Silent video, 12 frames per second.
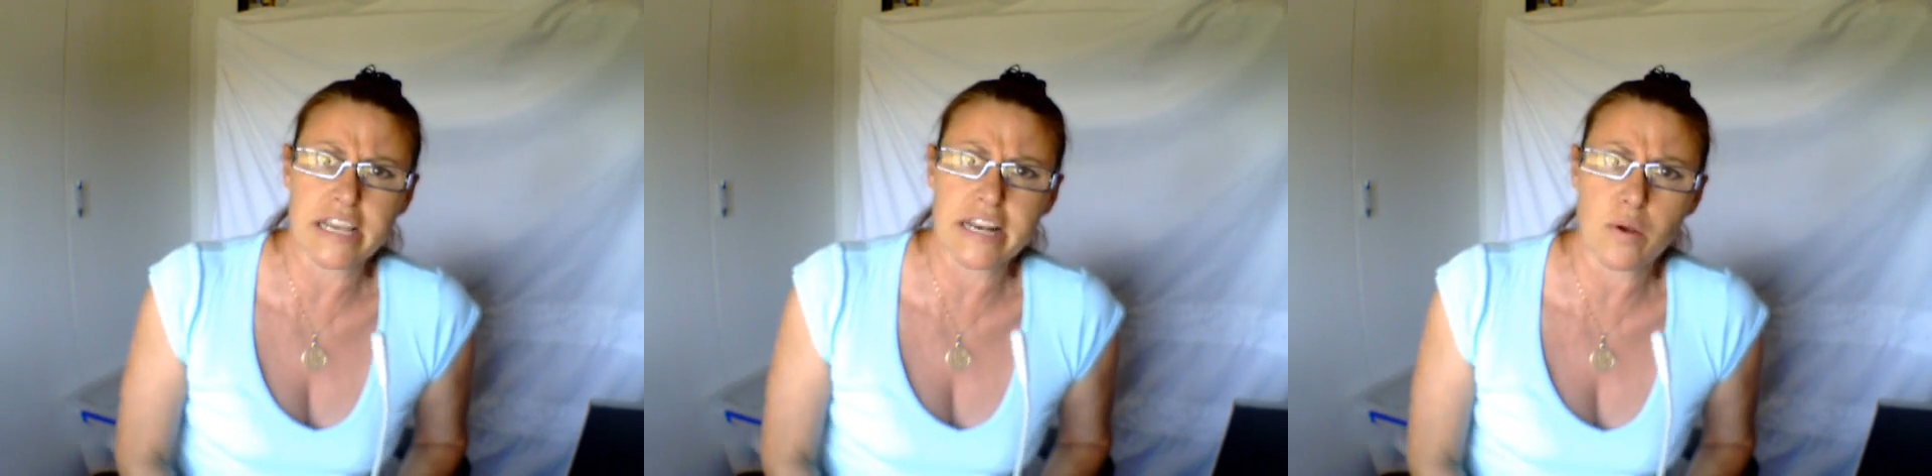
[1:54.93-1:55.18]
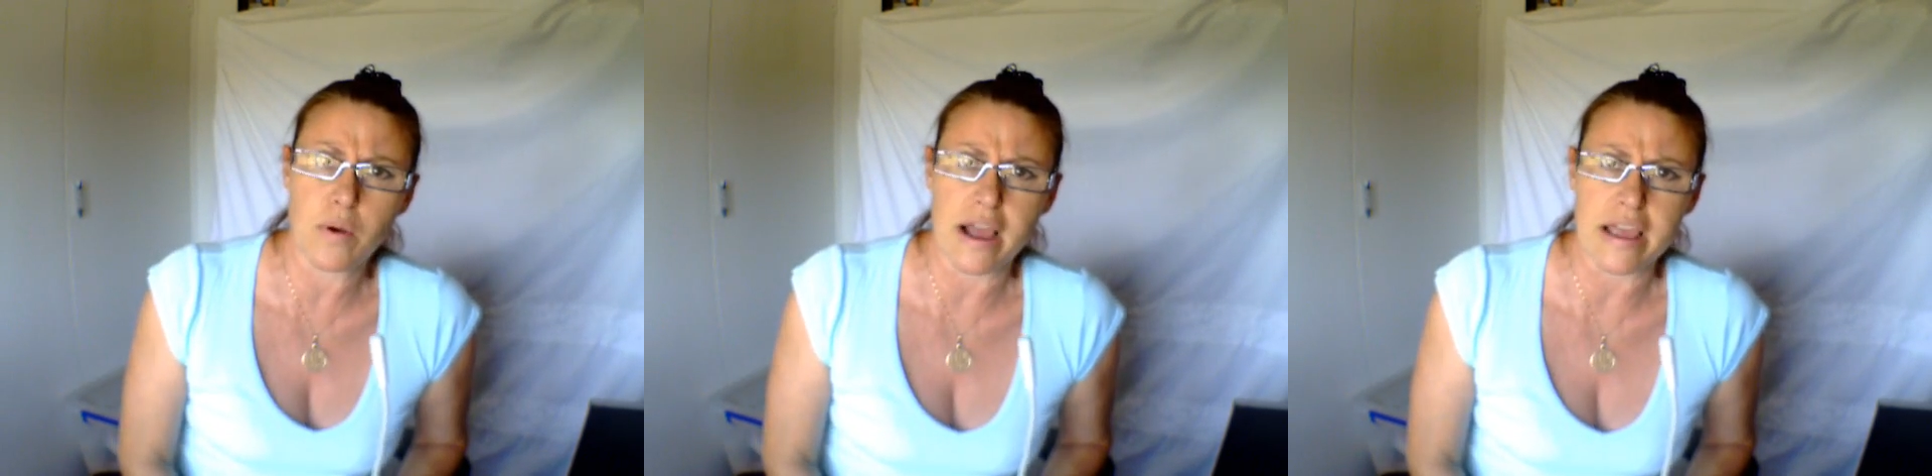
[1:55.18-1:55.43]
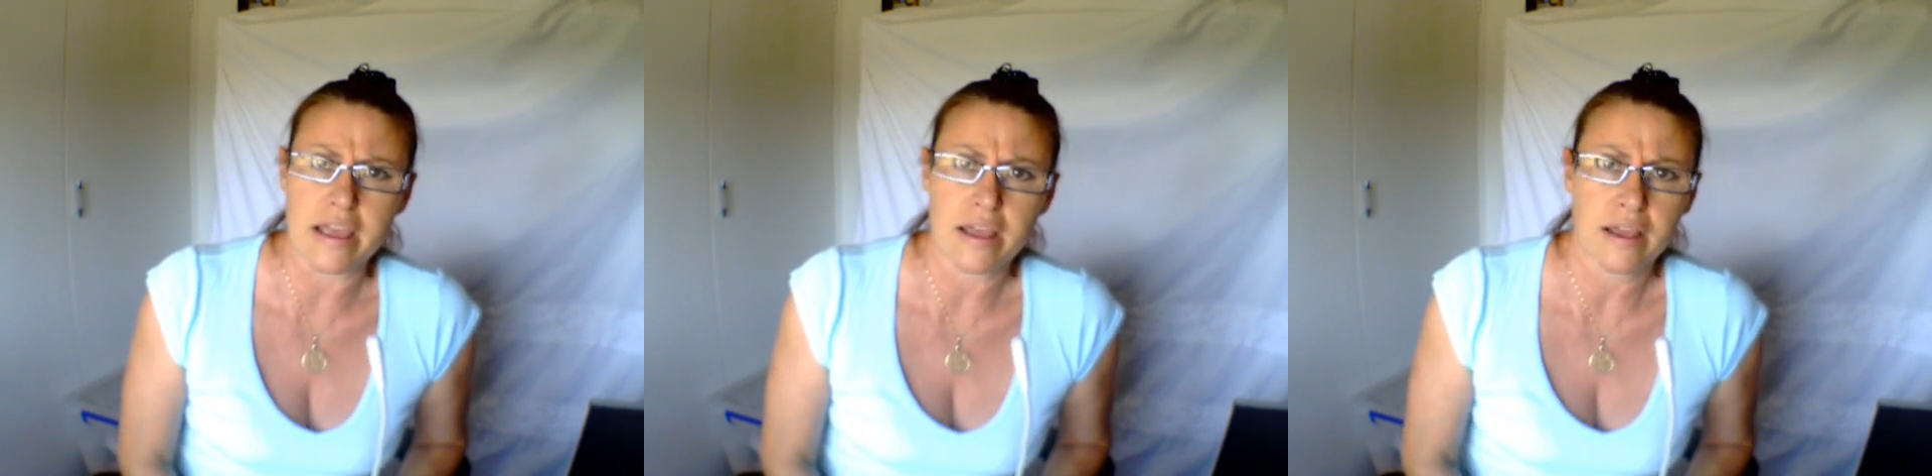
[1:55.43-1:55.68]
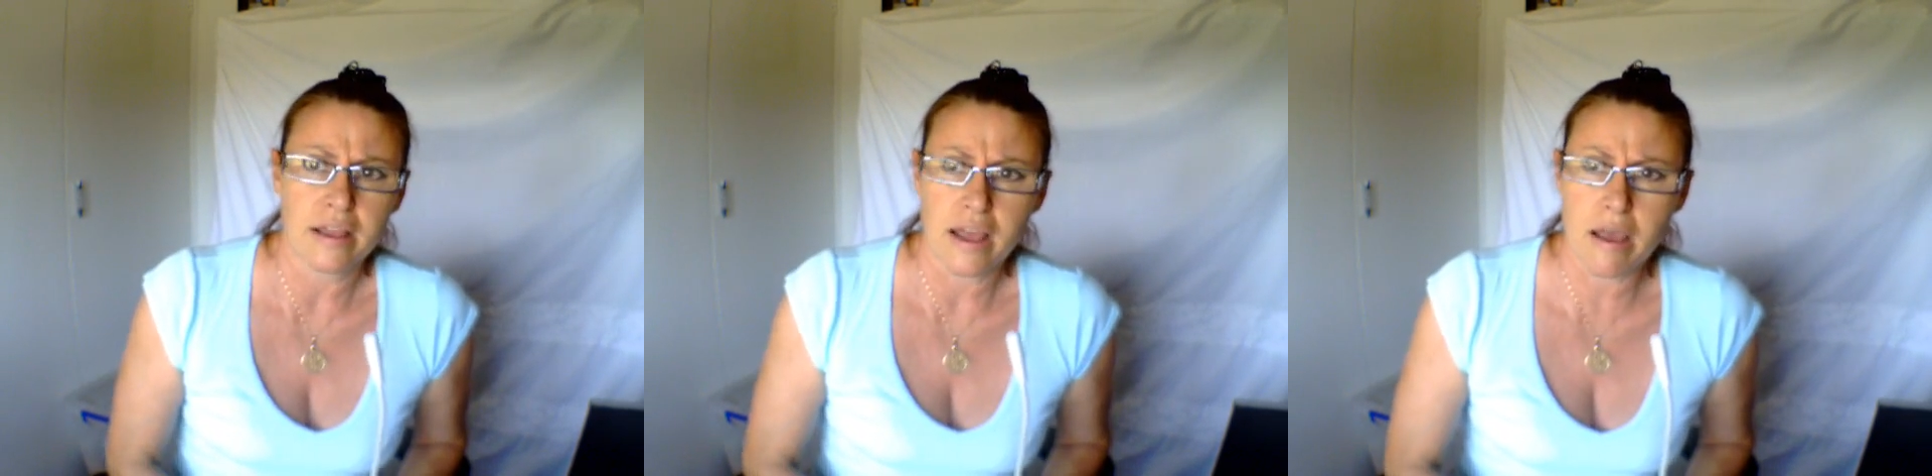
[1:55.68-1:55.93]
anyway?
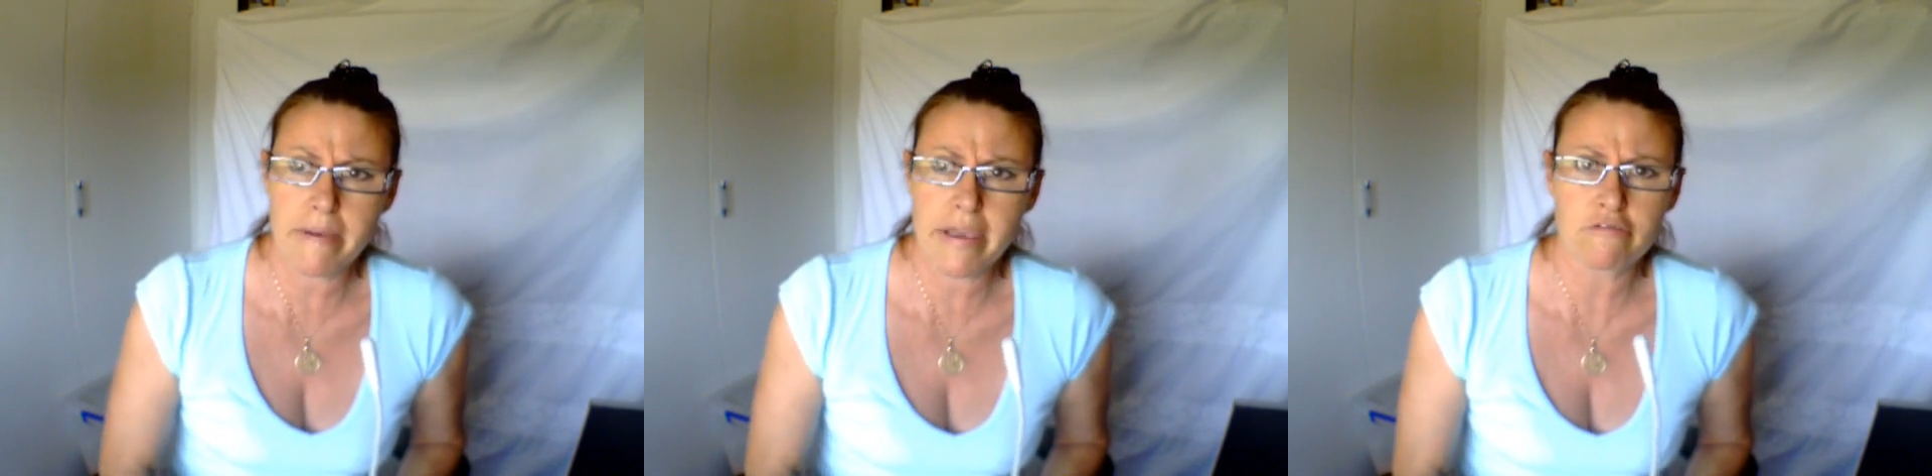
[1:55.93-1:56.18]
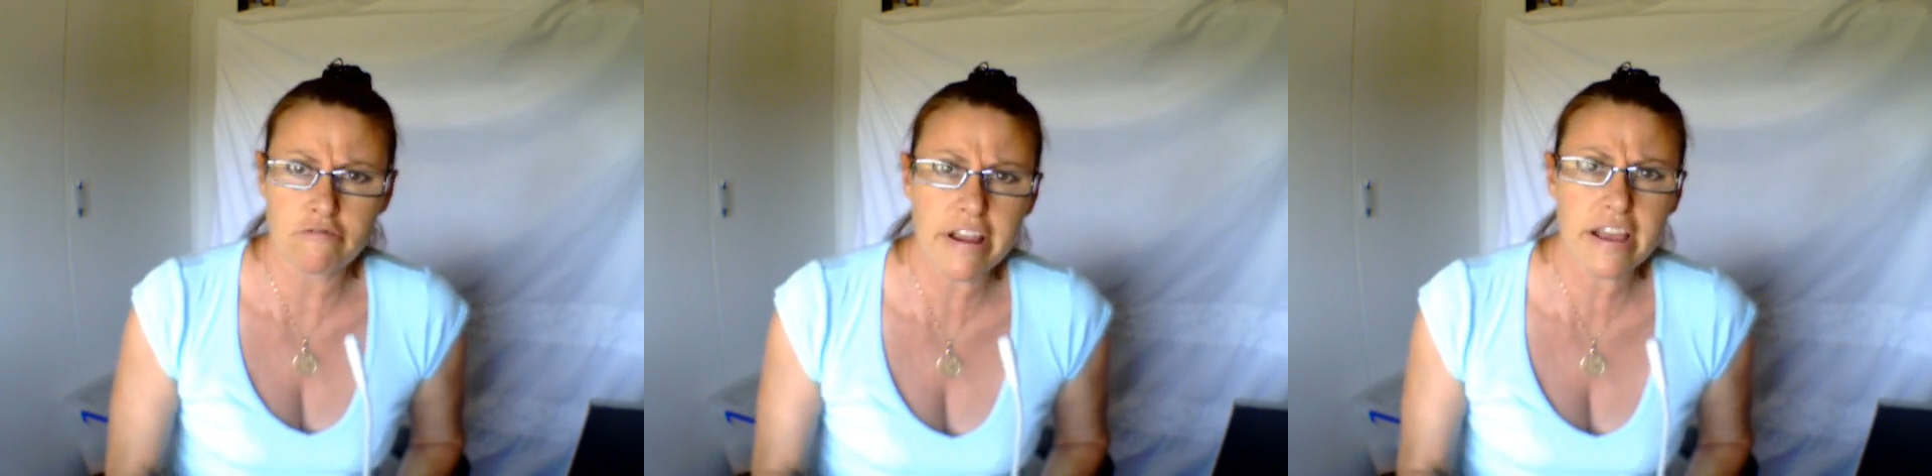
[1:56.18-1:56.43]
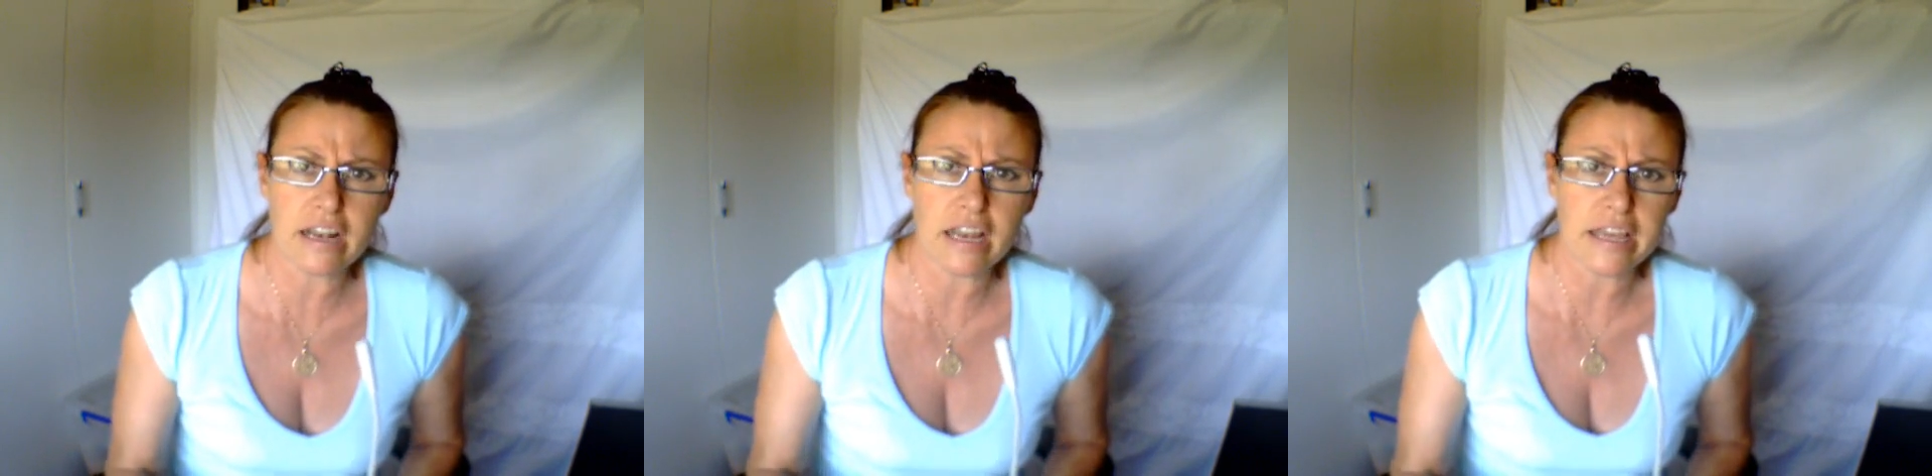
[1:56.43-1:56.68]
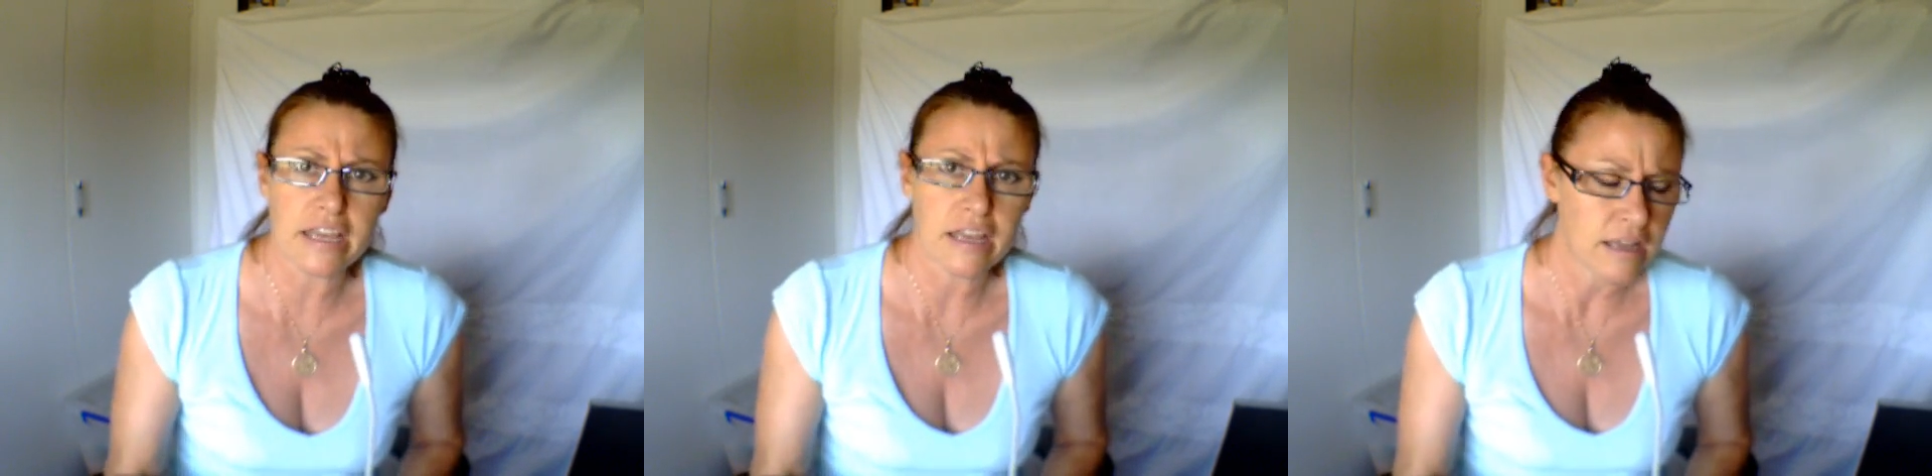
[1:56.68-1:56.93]
I mean,
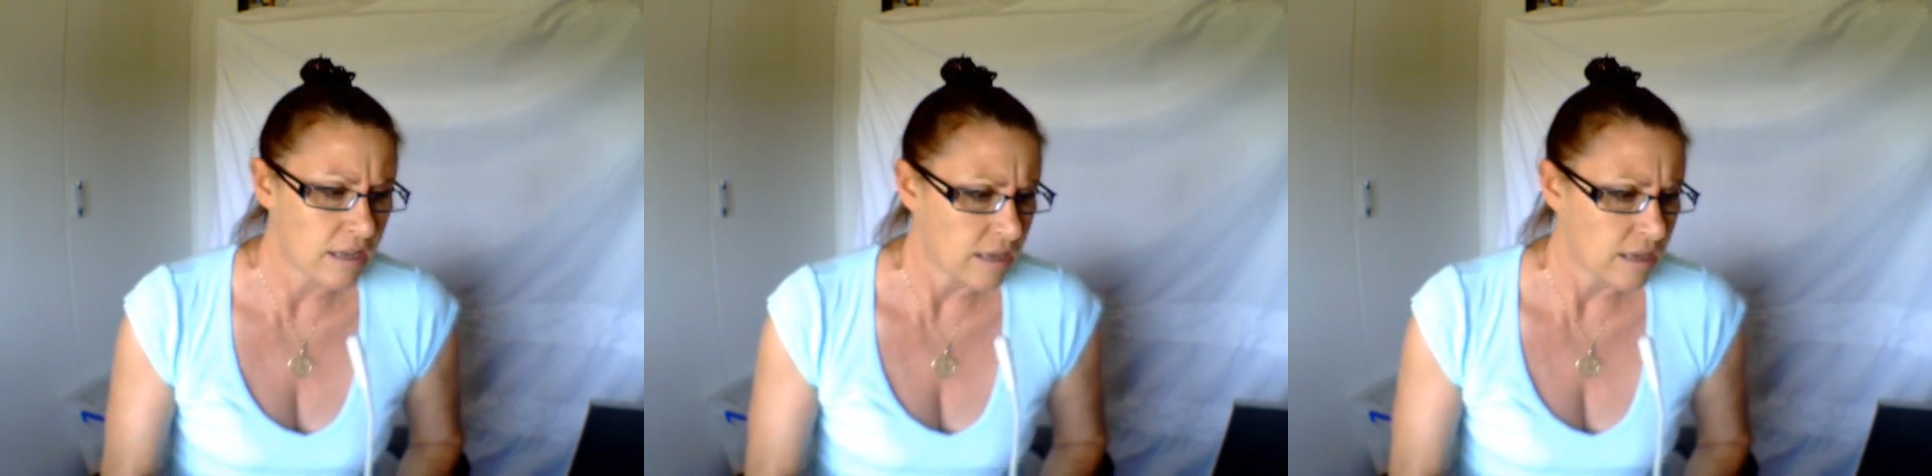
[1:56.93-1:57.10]
really?